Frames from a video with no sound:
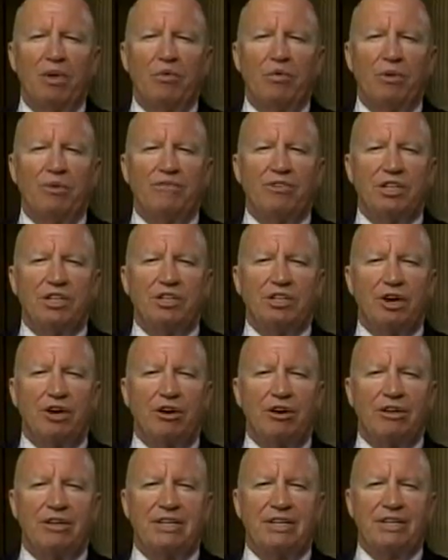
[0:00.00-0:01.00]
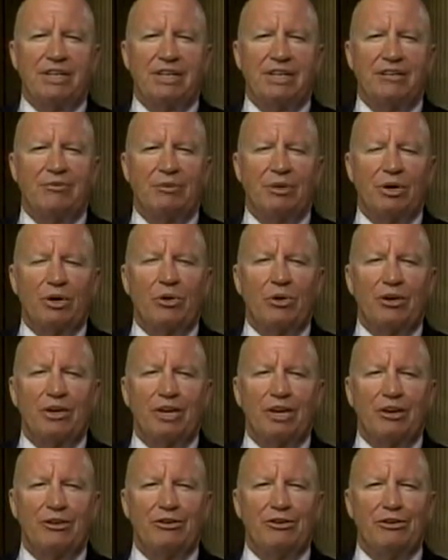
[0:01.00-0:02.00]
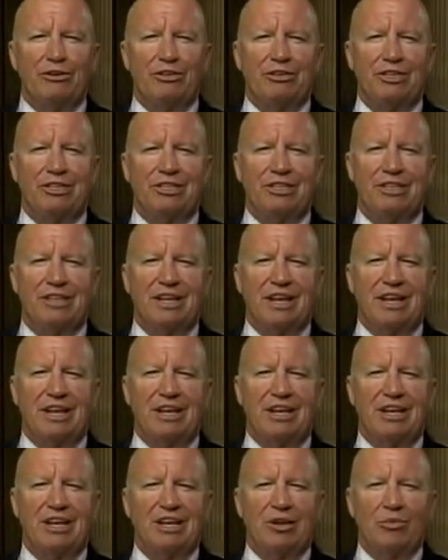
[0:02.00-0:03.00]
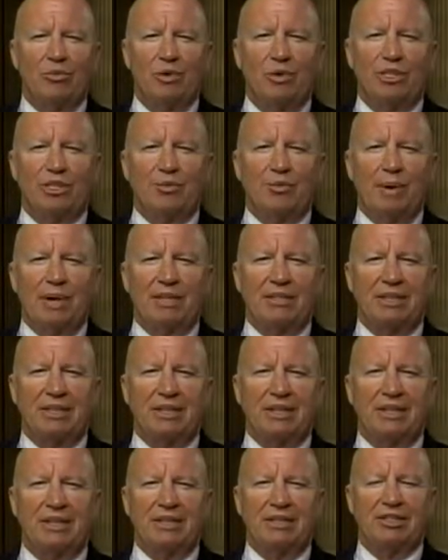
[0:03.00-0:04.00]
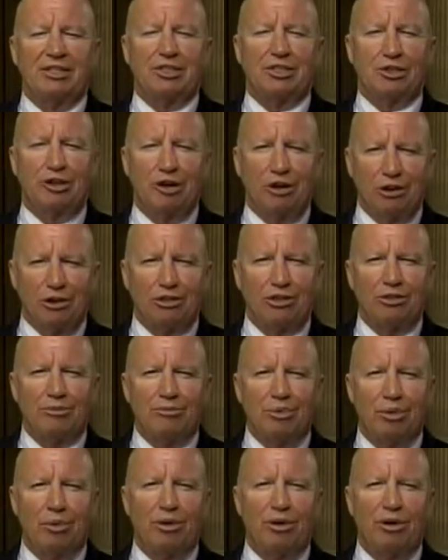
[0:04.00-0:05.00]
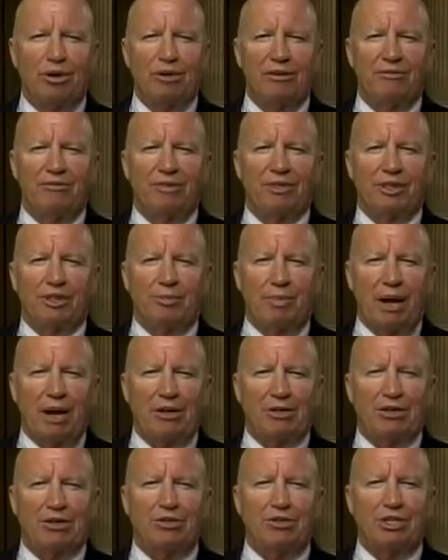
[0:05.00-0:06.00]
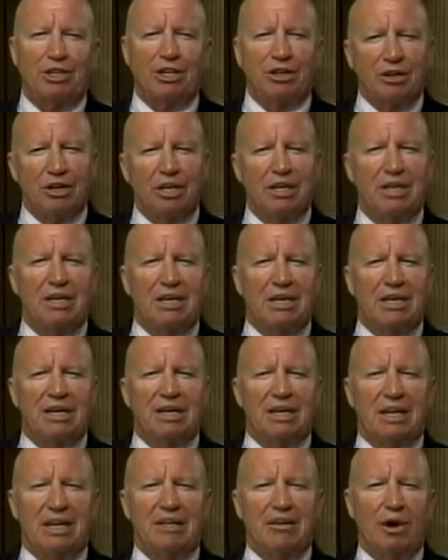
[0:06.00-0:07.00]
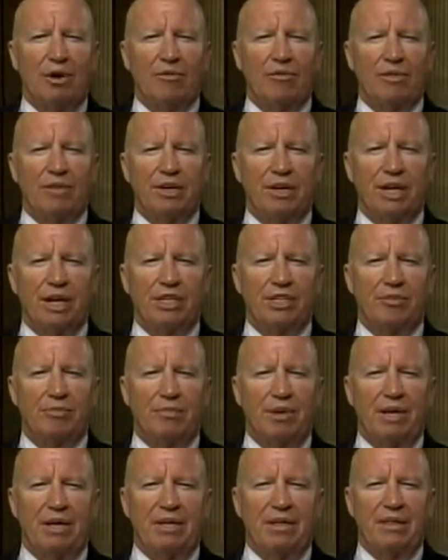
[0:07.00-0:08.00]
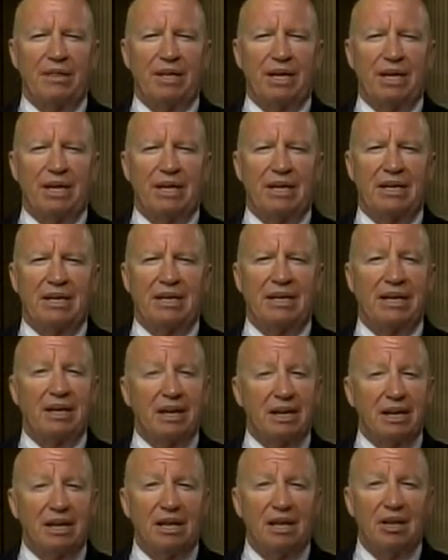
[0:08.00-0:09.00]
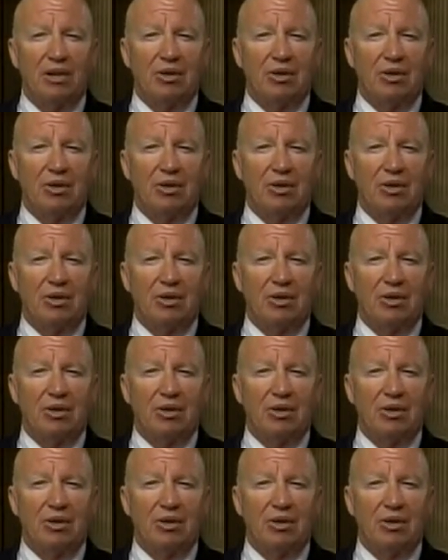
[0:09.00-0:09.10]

We've just started. We're going to introduce it today. We expect a strong support of the sponsors here over the next month. And again,